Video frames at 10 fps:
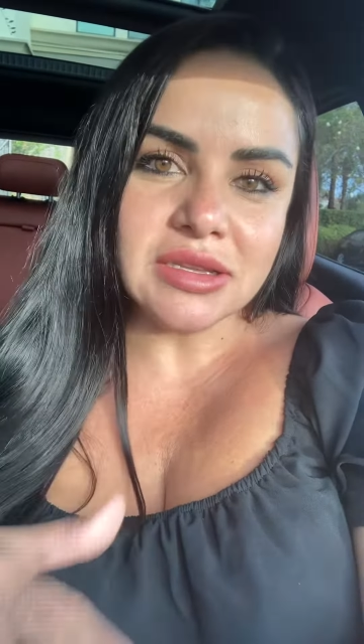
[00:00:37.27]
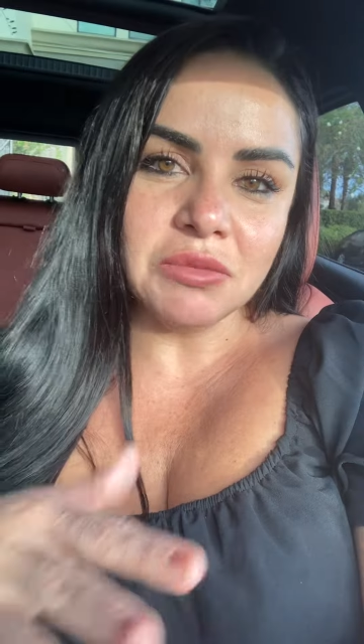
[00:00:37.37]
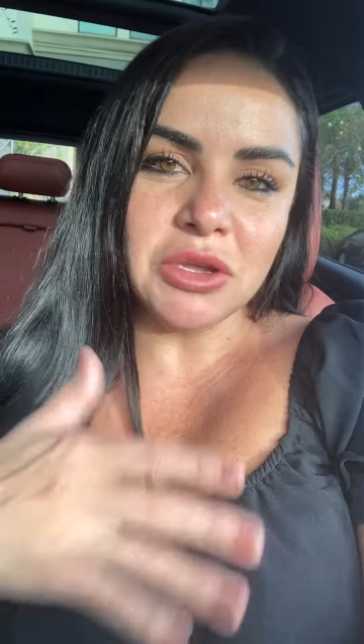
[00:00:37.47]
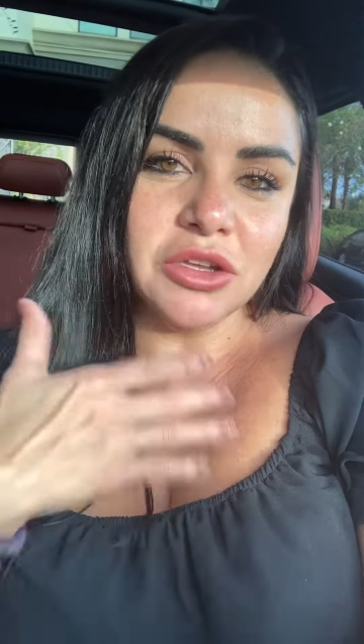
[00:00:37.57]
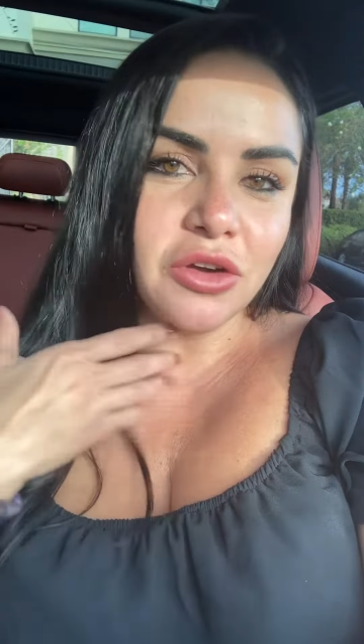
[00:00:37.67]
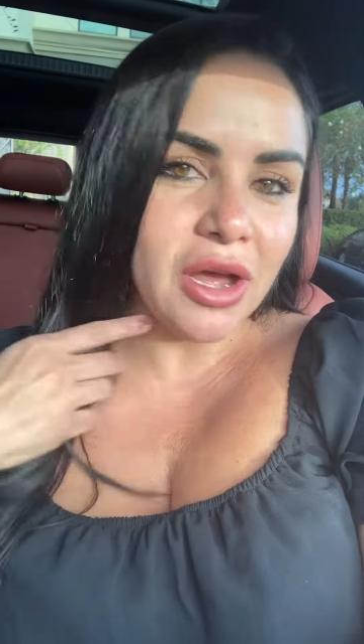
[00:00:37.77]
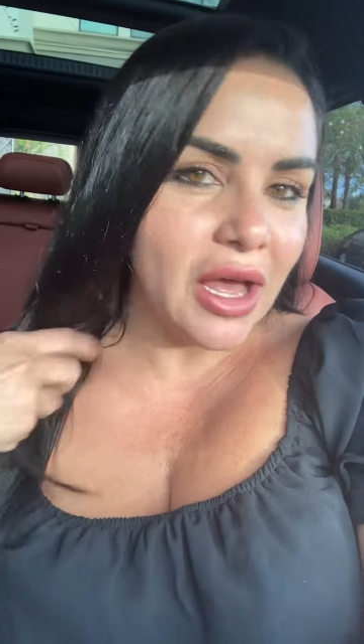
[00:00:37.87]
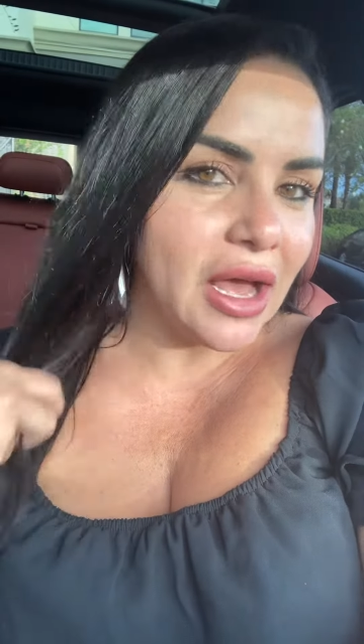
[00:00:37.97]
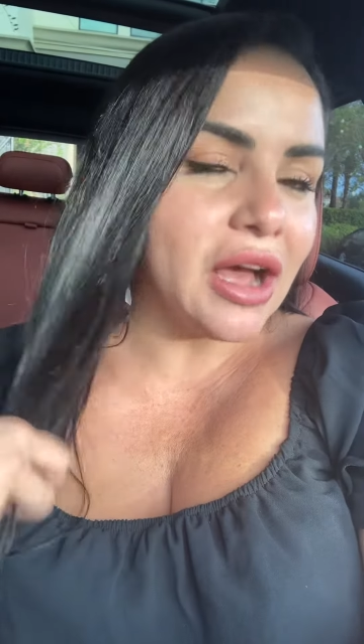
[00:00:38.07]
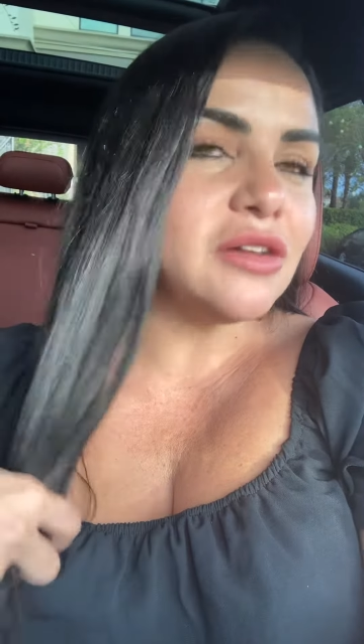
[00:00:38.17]
your
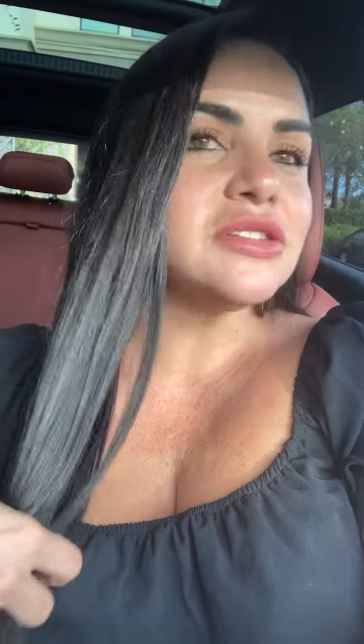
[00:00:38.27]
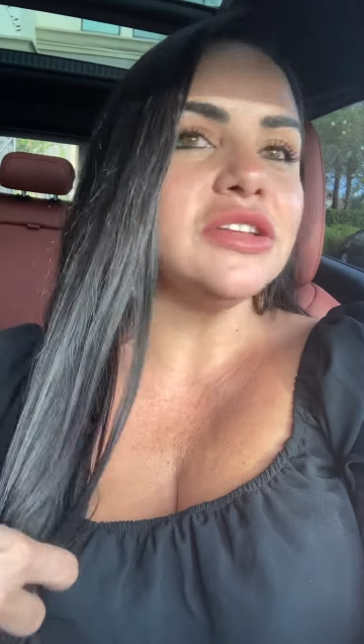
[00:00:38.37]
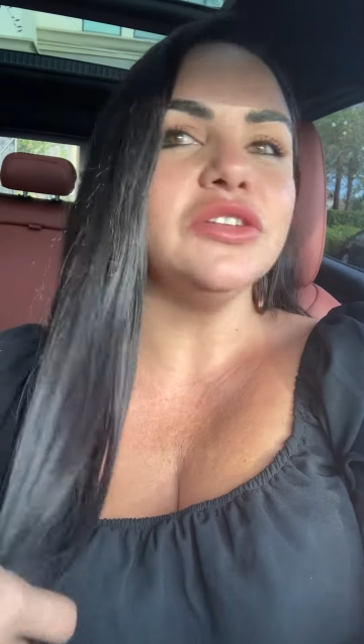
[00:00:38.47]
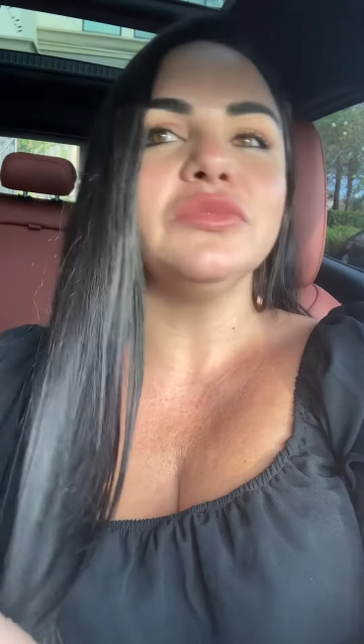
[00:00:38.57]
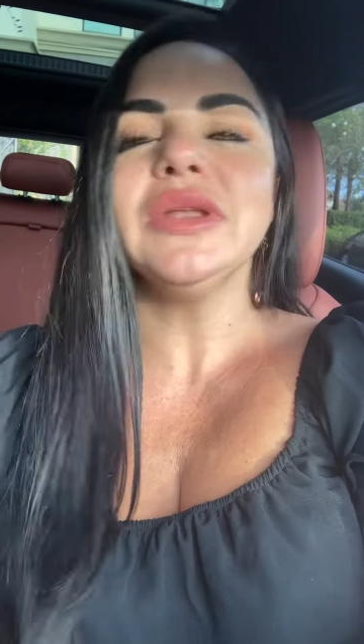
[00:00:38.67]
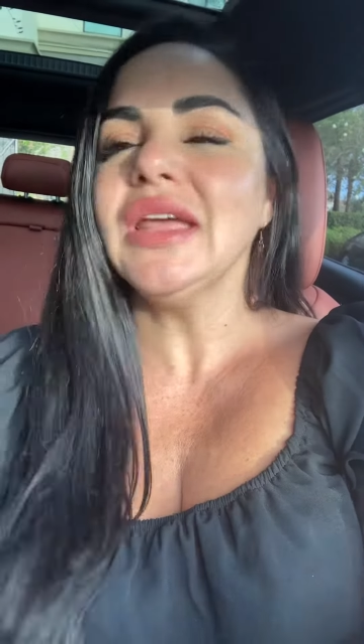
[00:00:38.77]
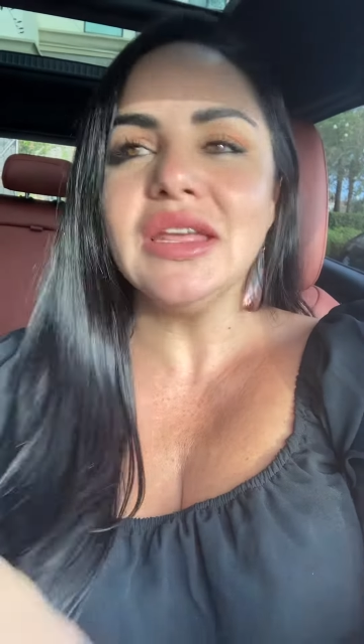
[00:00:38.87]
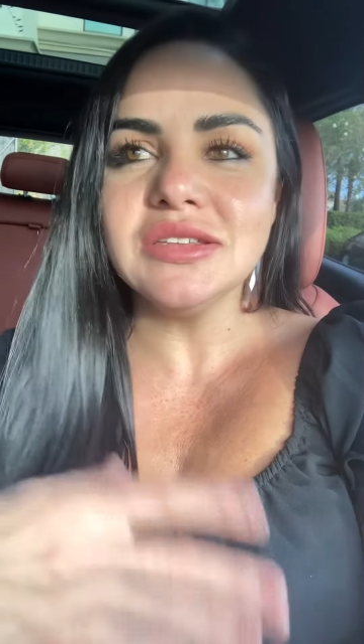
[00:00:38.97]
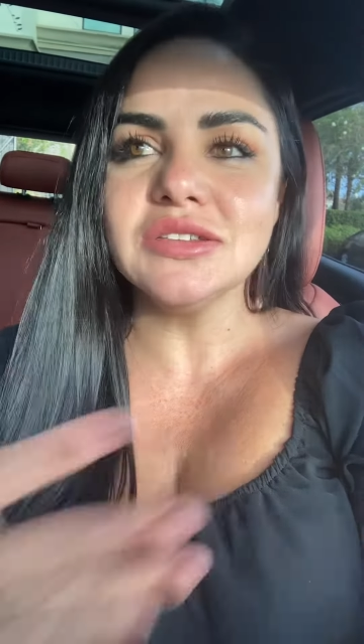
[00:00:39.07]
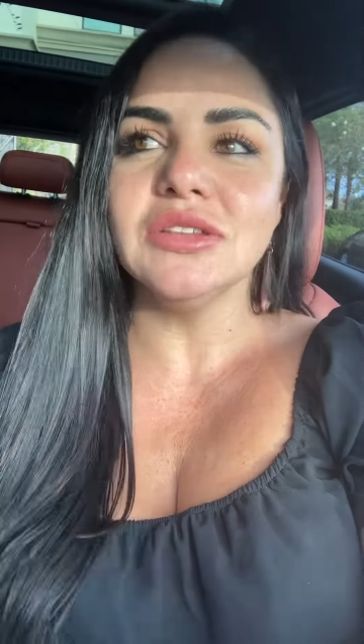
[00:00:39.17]
house, in your
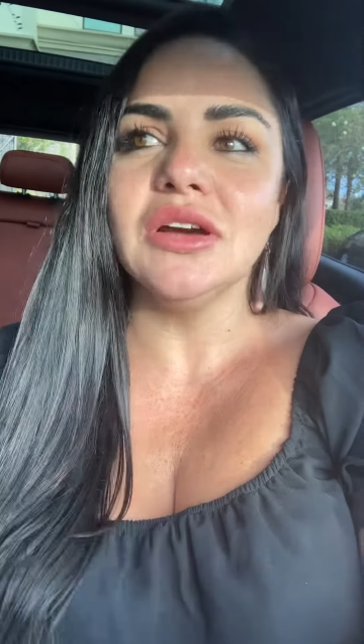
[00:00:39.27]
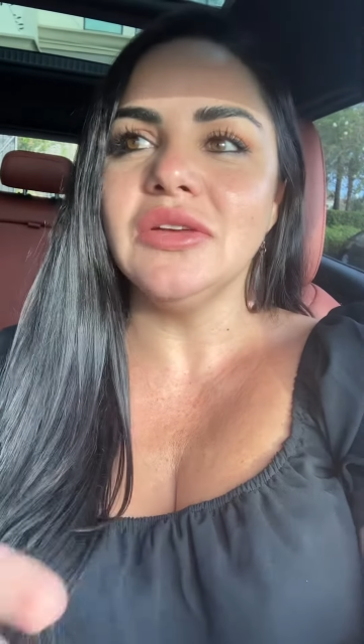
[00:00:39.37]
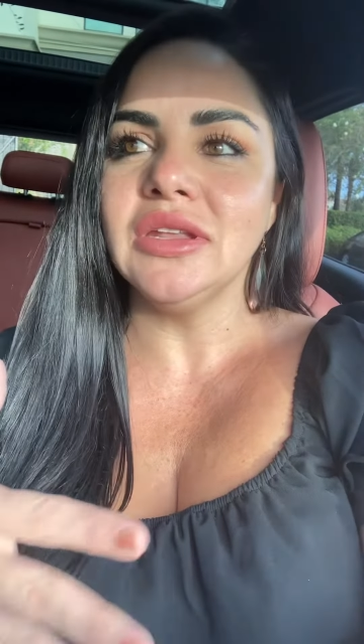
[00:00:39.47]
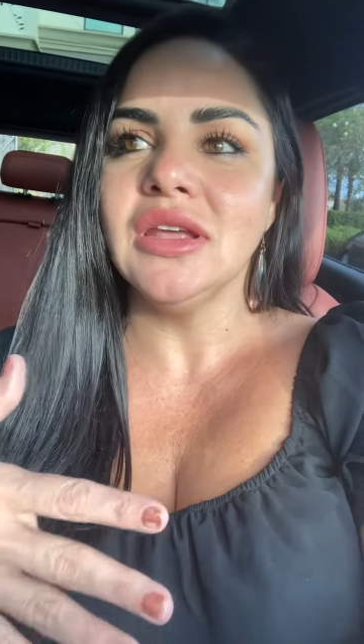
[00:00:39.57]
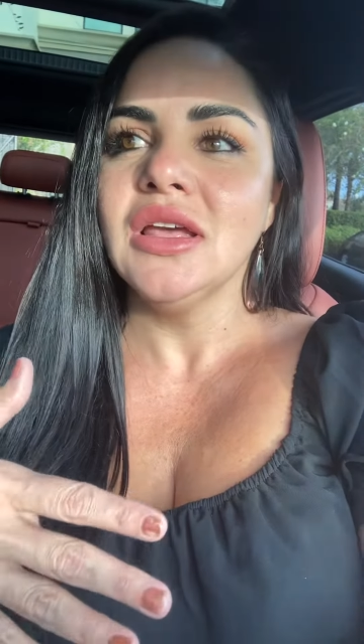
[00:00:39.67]
place, you know, and